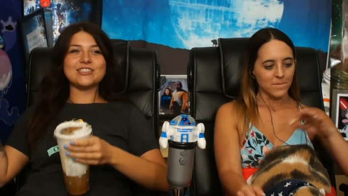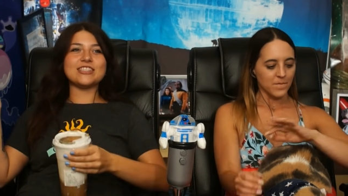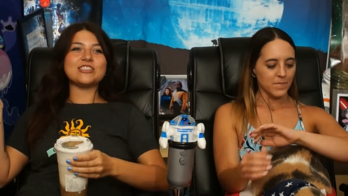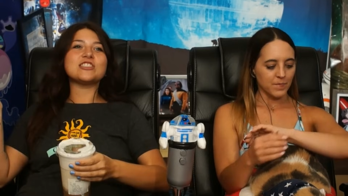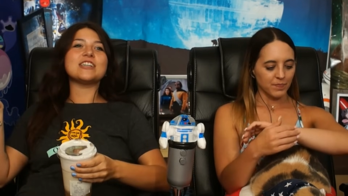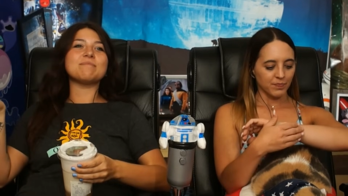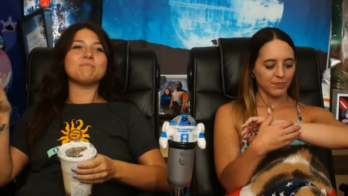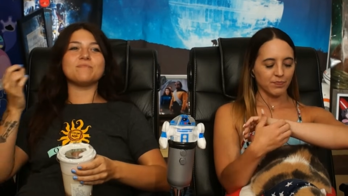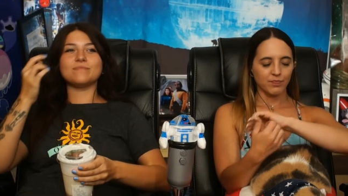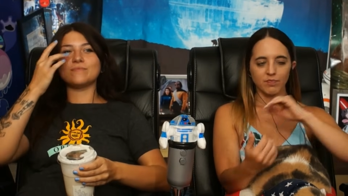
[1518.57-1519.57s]
Speaker 1: so they just like
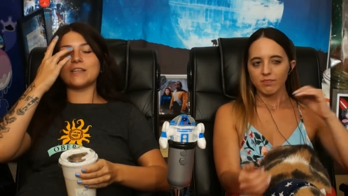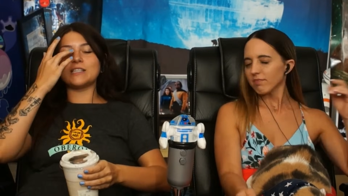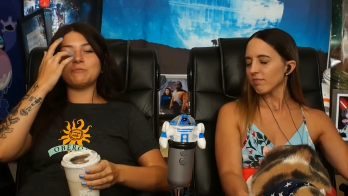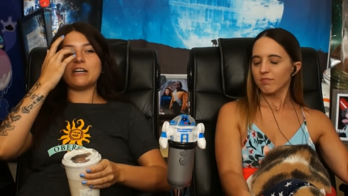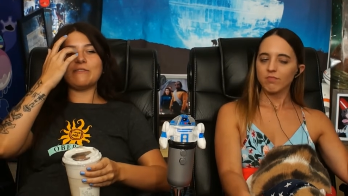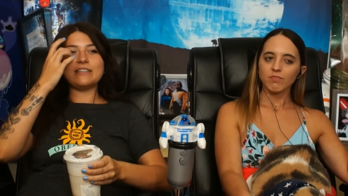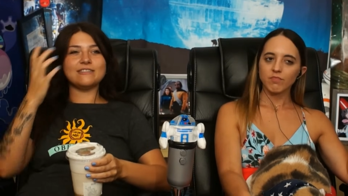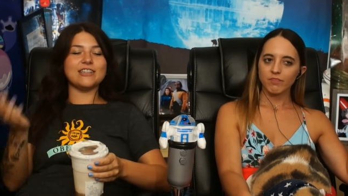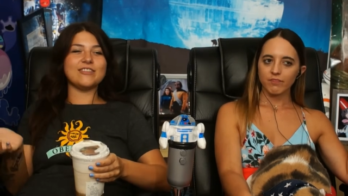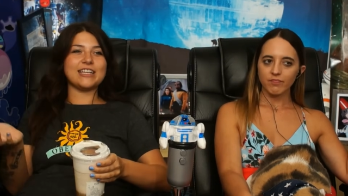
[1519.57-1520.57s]
experimented
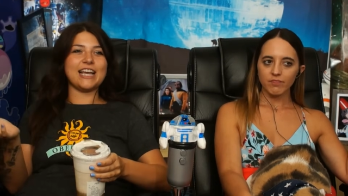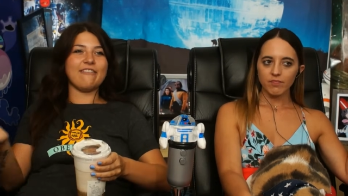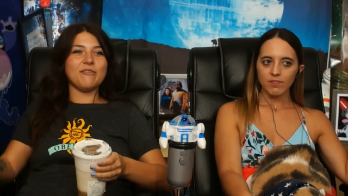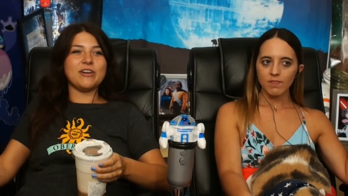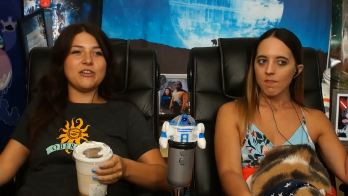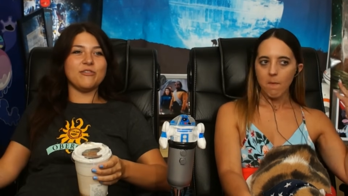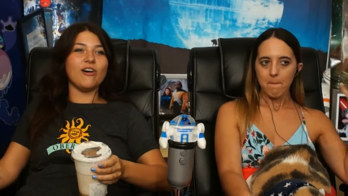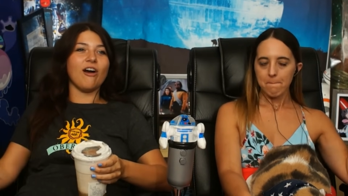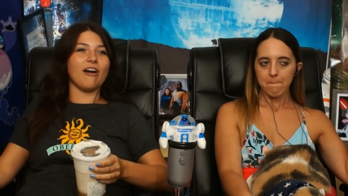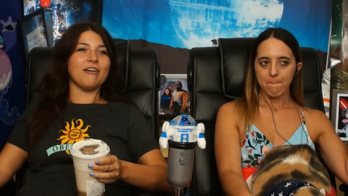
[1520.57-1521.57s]
on him and gave him a new
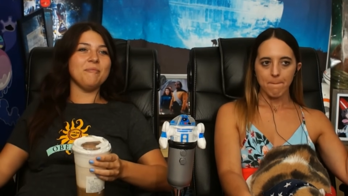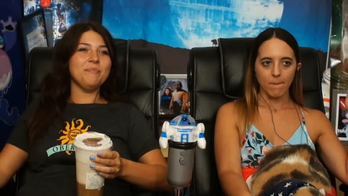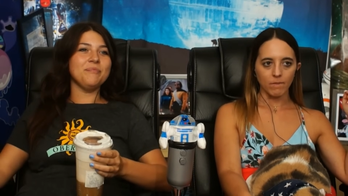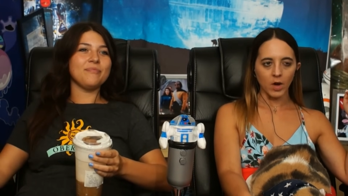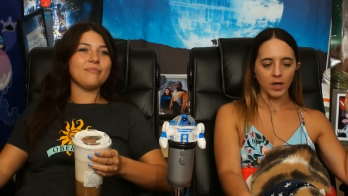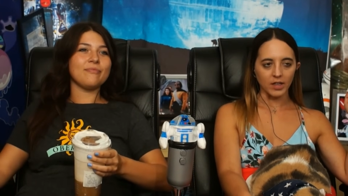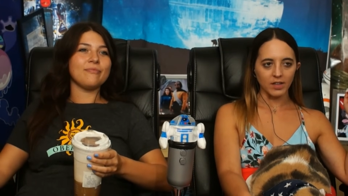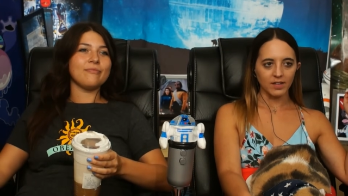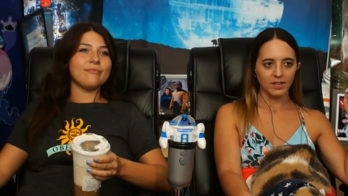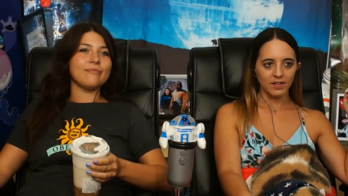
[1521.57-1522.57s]
arm. Right.
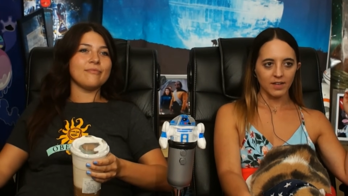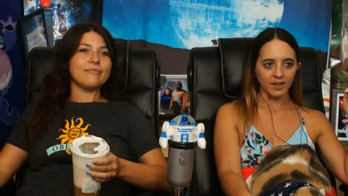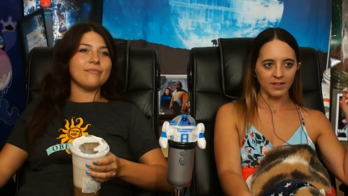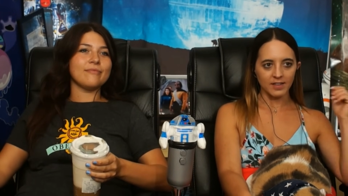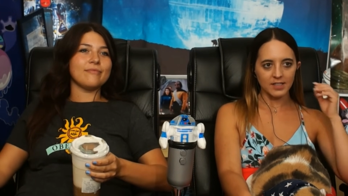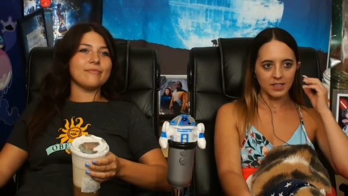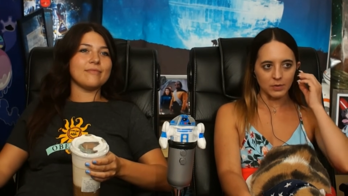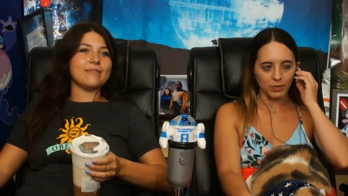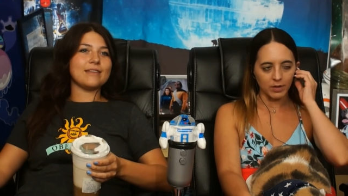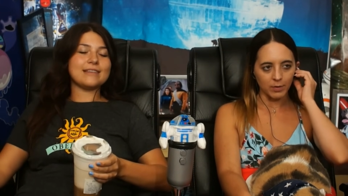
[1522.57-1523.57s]
I guess that's
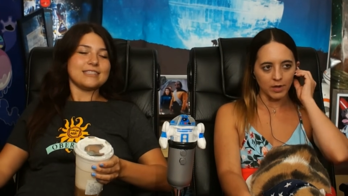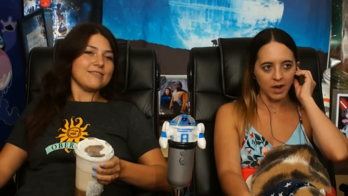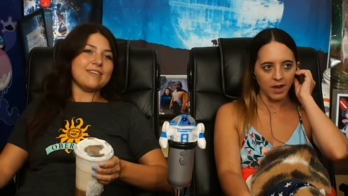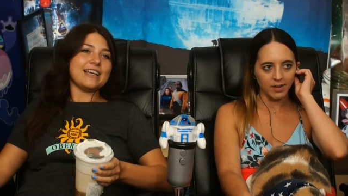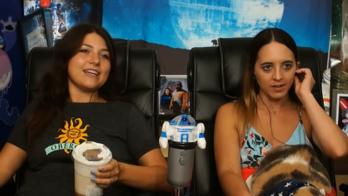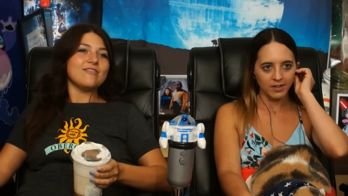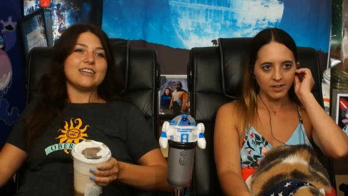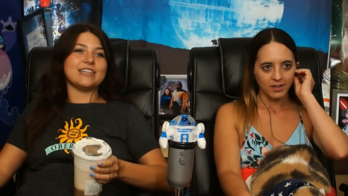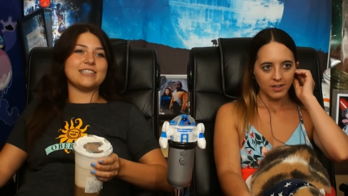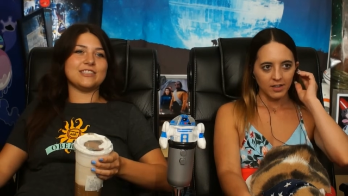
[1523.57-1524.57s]
where we're to at. make him
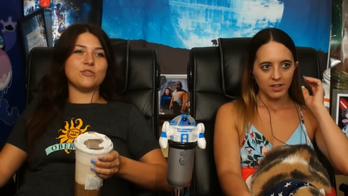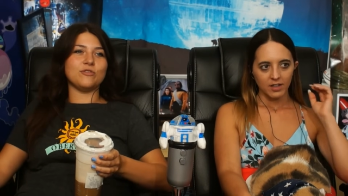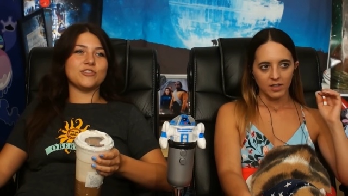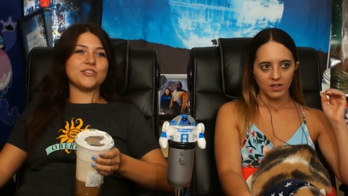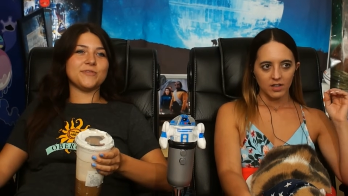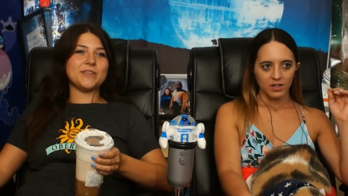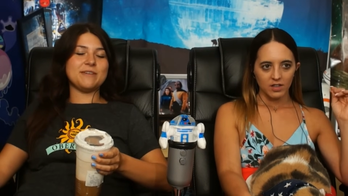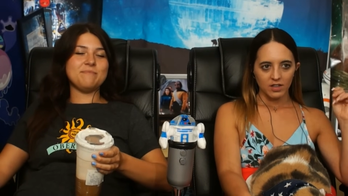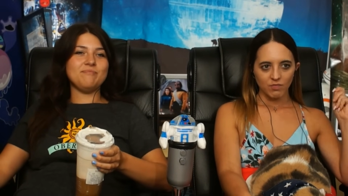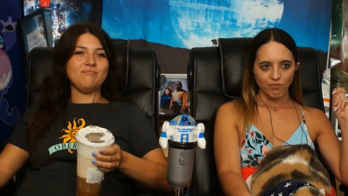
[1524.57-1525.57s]
like a soldier for
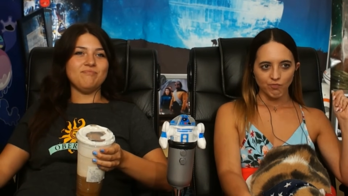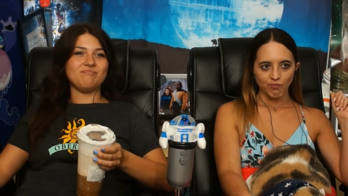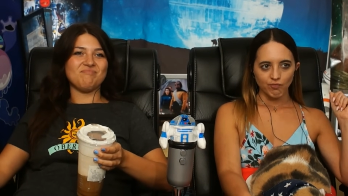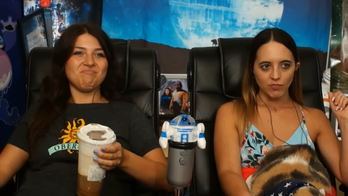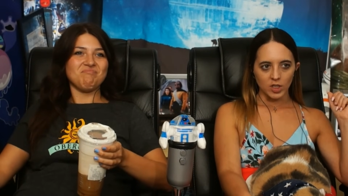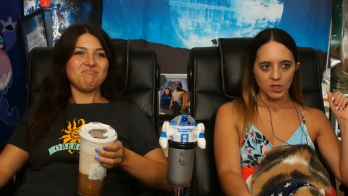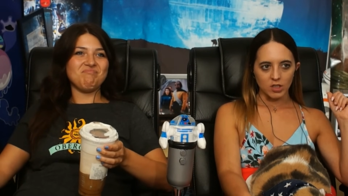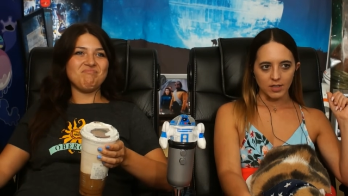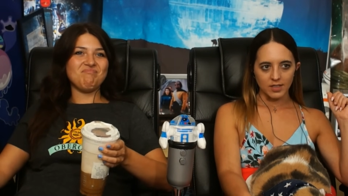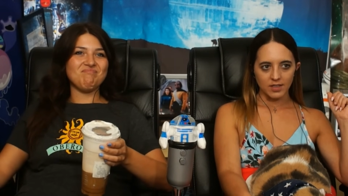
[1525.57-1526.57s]
them.
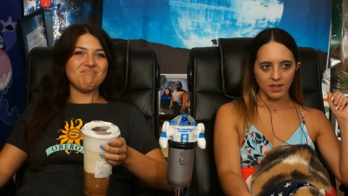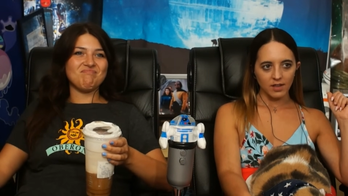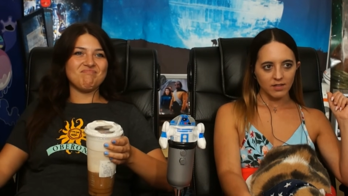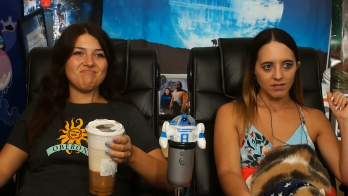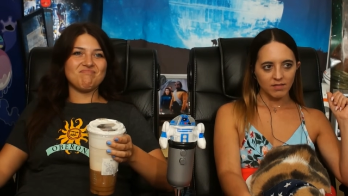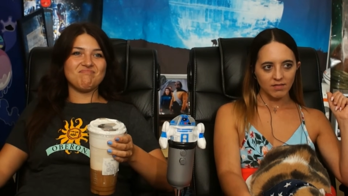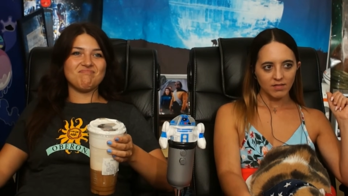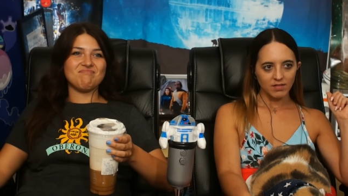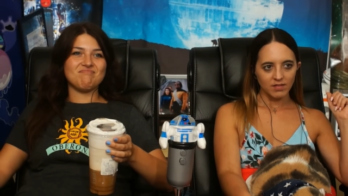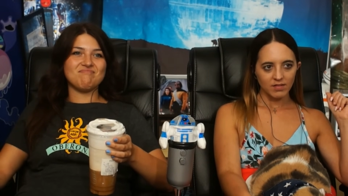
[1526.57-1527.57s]
Interesting.
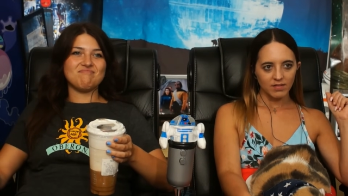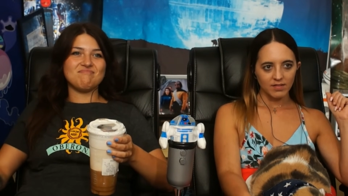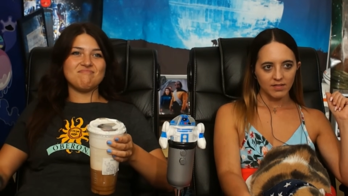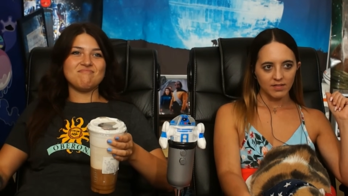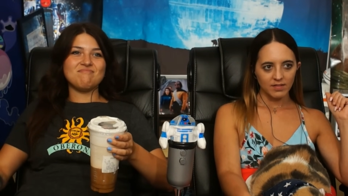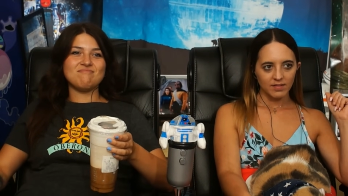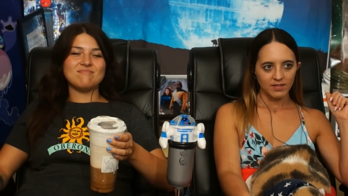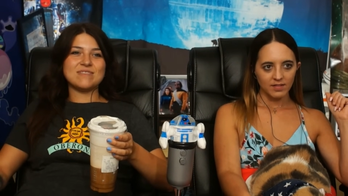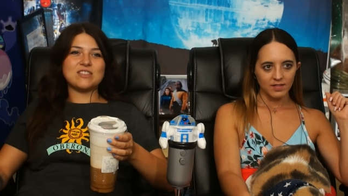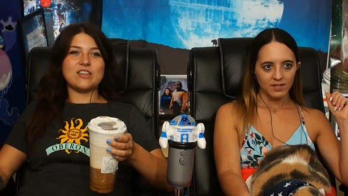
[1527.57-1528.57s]

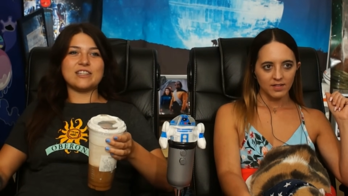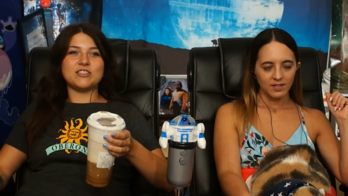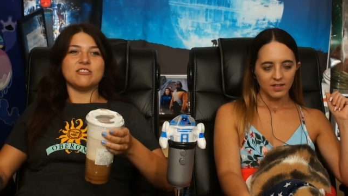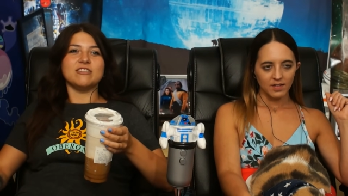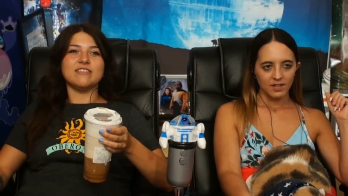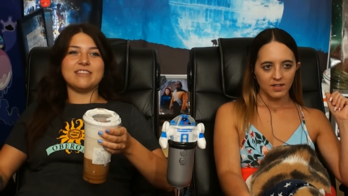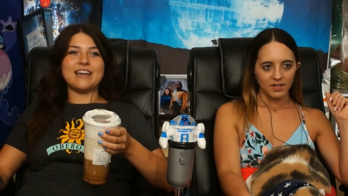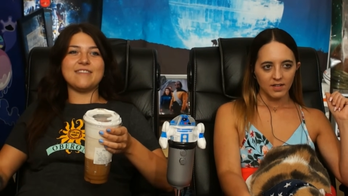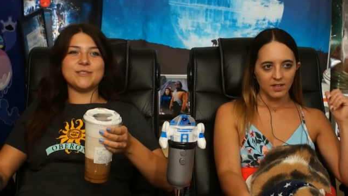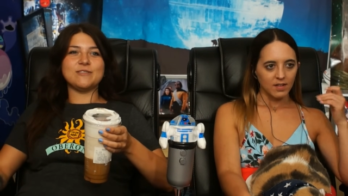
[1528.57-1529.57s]
It's like a toy with
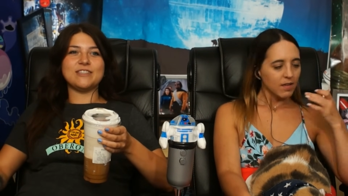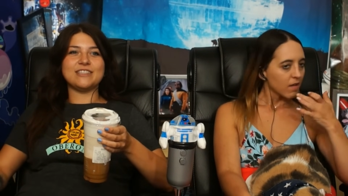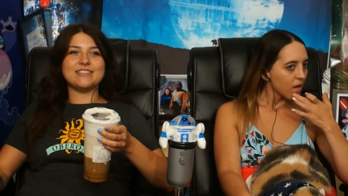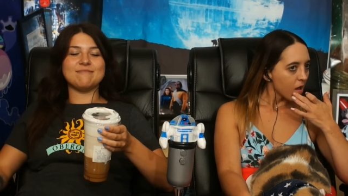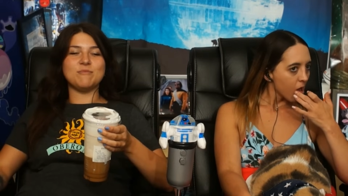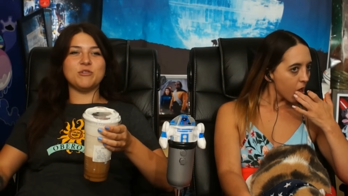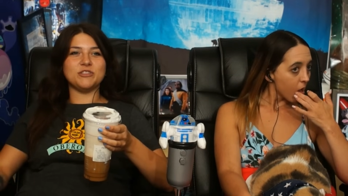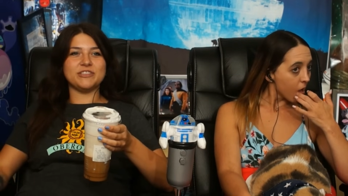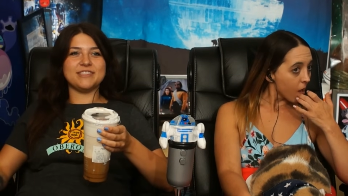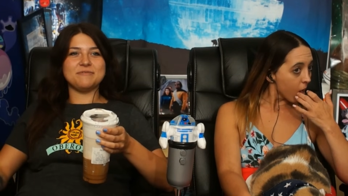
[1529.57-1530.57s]
Captain America's
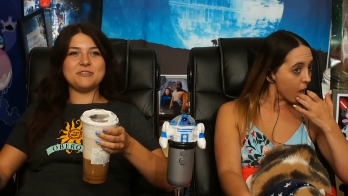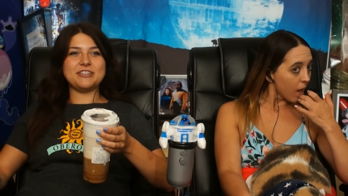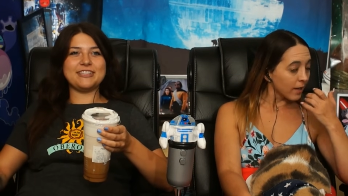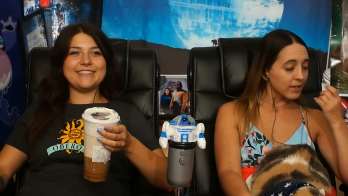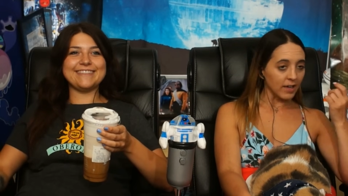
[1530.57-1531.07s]
emotions more. I